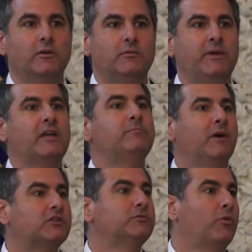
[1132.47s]
make
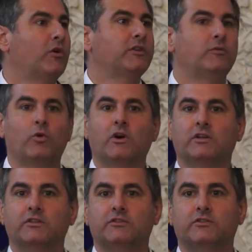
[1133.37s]
much more than
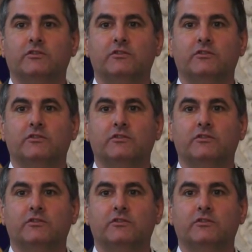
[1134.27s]
workers,